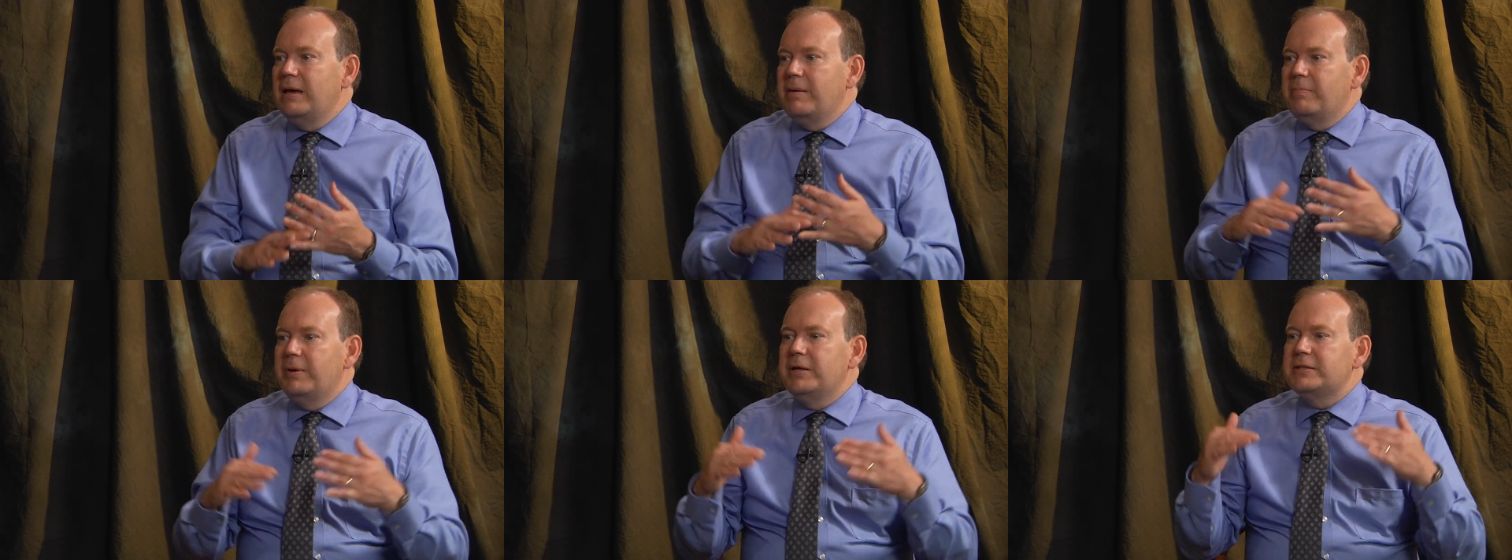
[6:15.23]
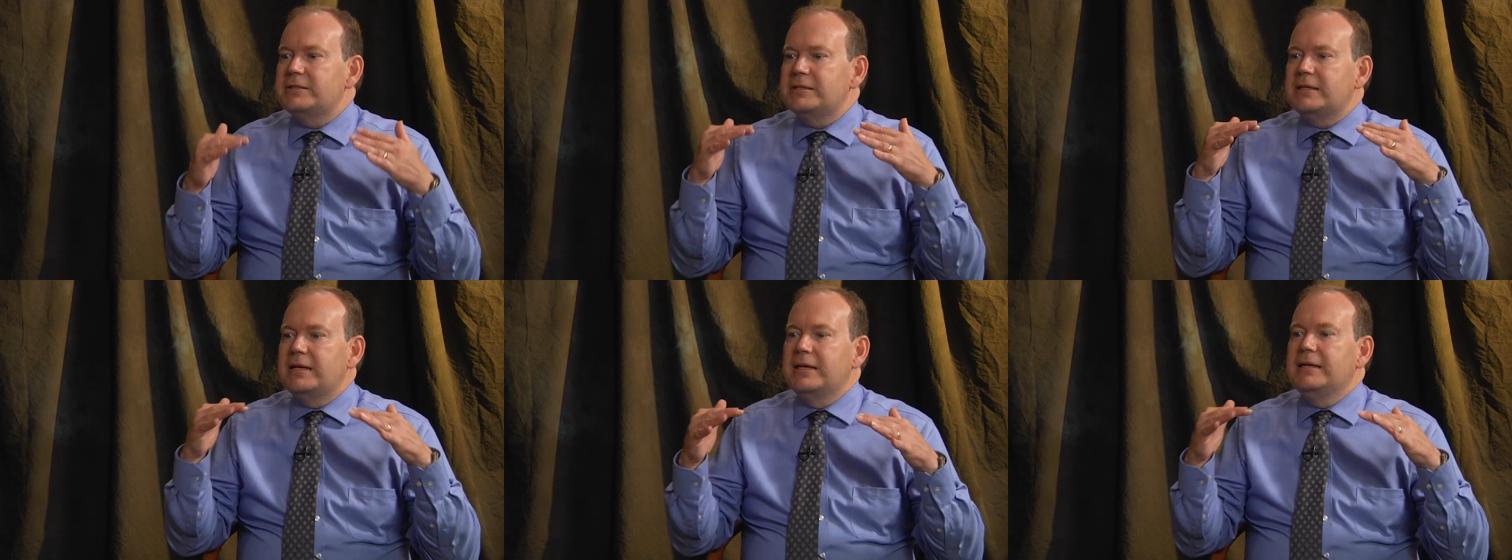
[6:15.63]
But it's
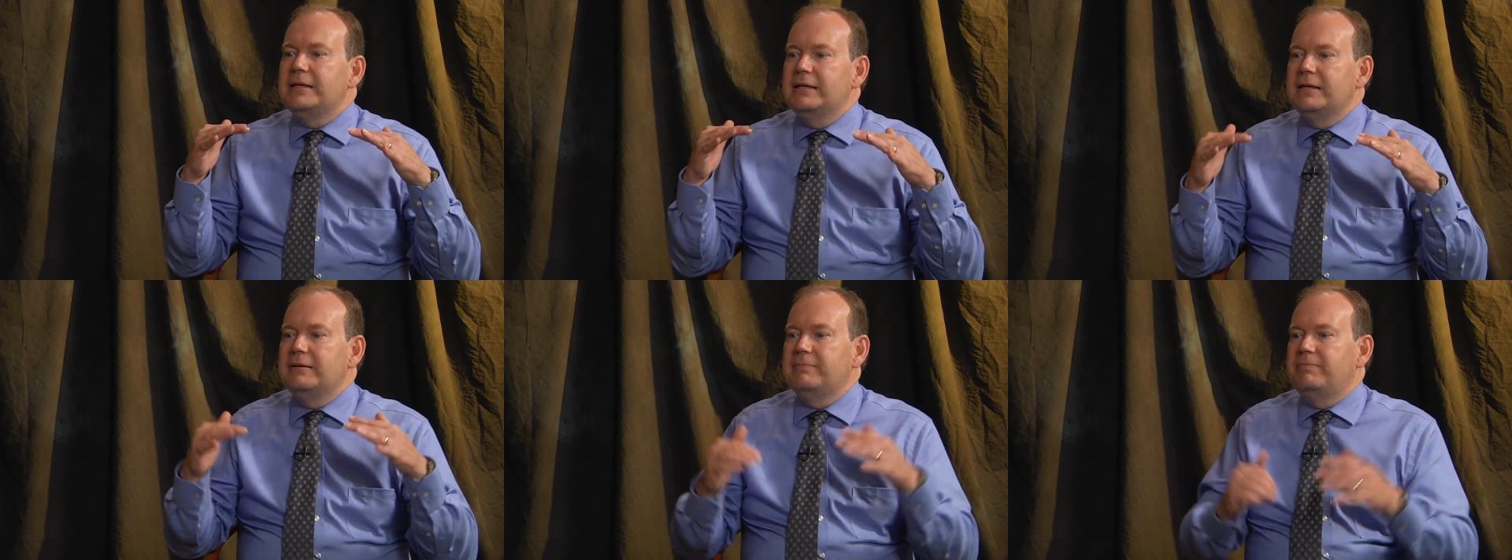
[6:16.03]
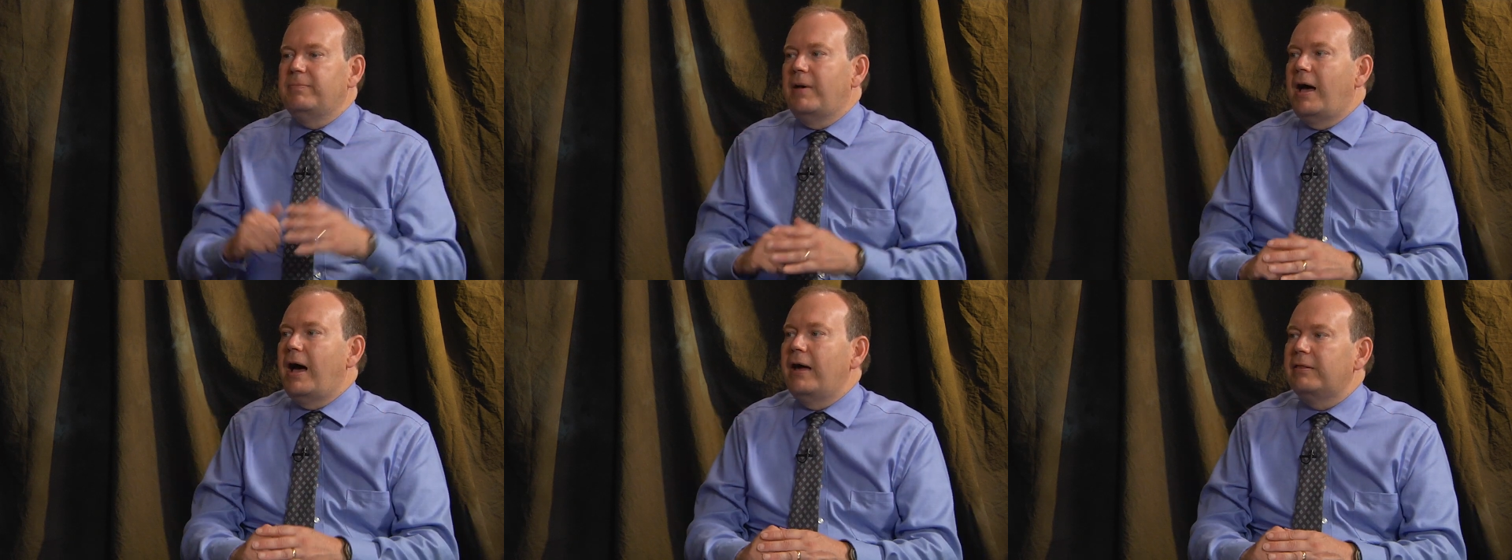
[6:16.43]
in a
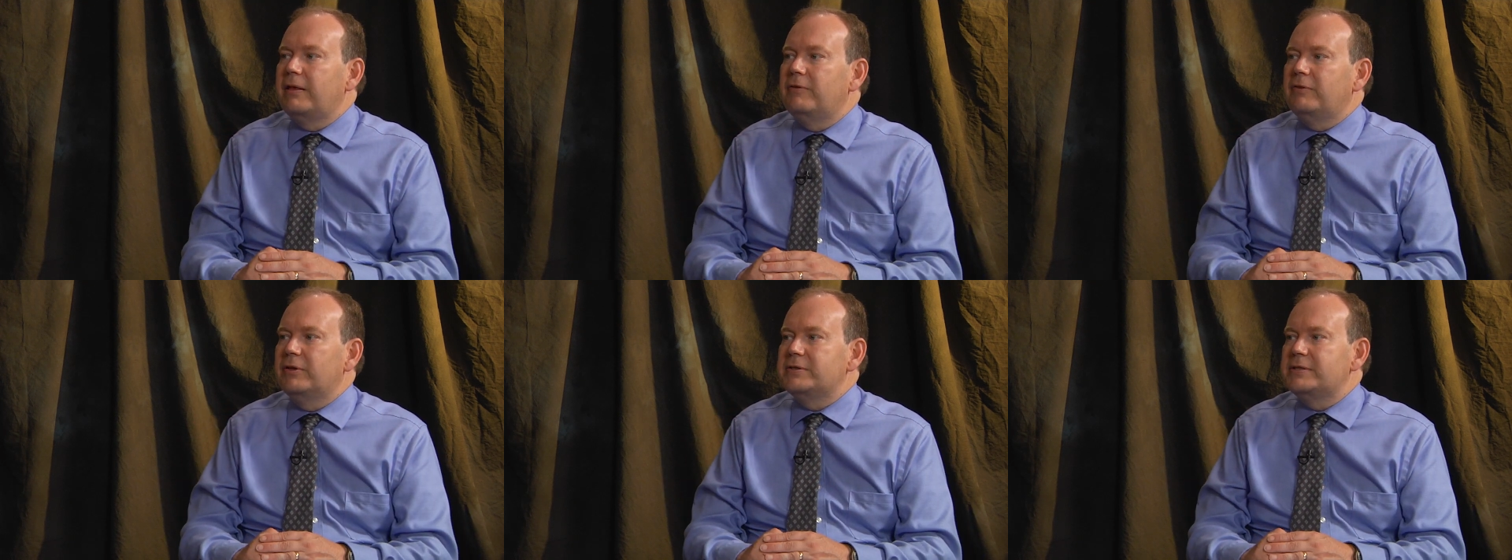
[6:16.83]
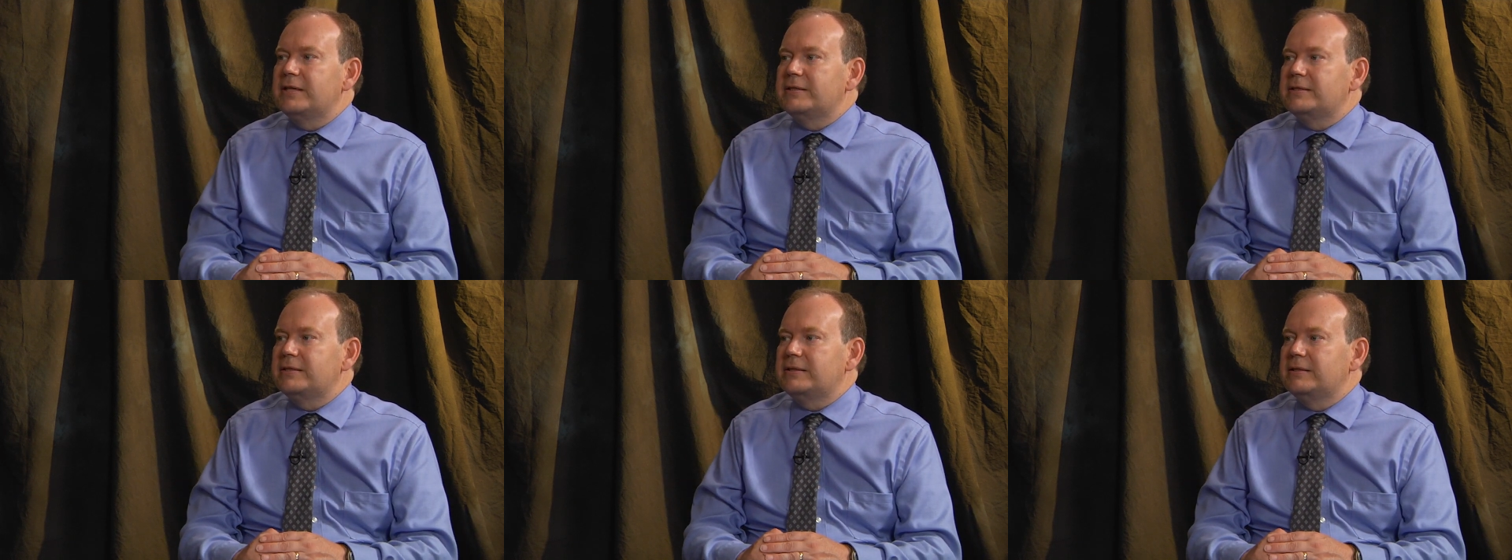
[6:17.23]
high level, it
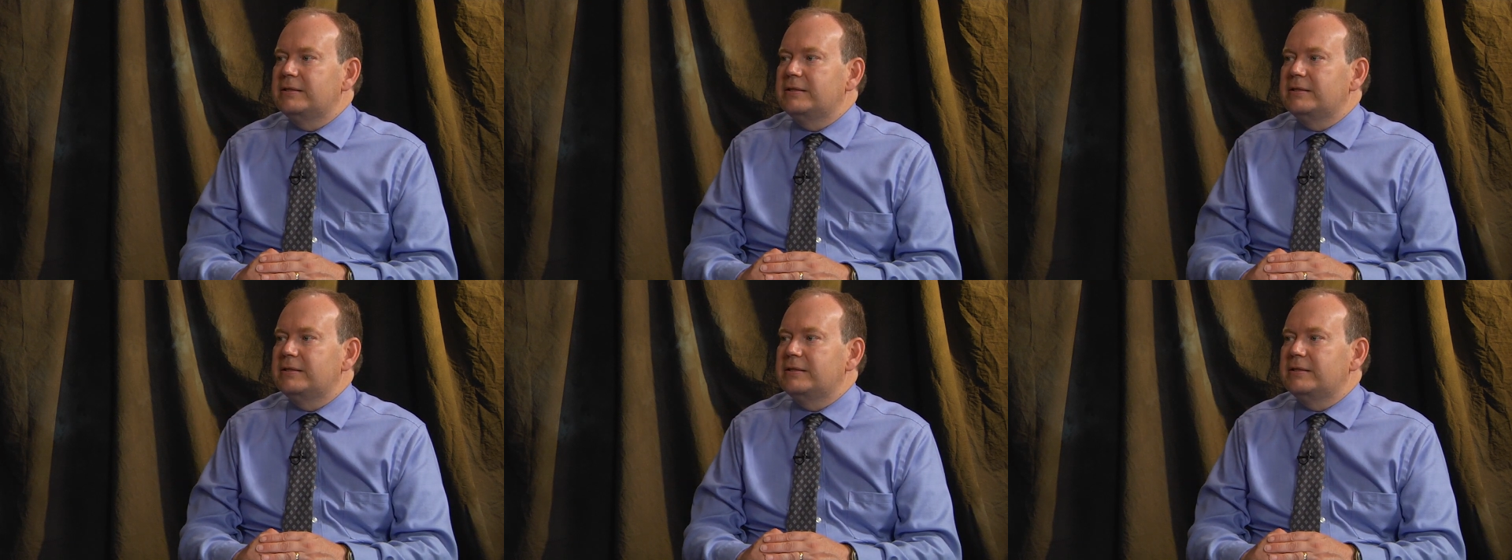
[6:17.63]
sets